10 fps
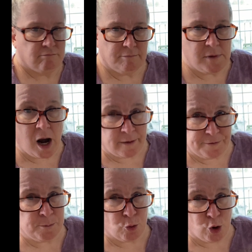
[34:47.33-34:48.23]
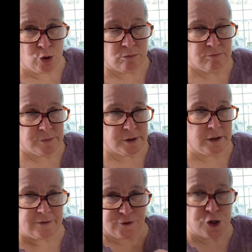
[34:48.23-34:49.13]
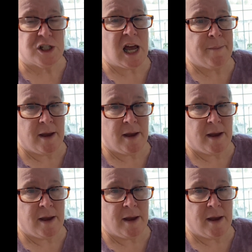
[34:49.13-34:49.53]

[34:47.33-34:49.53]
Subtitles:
none of them grew. The first time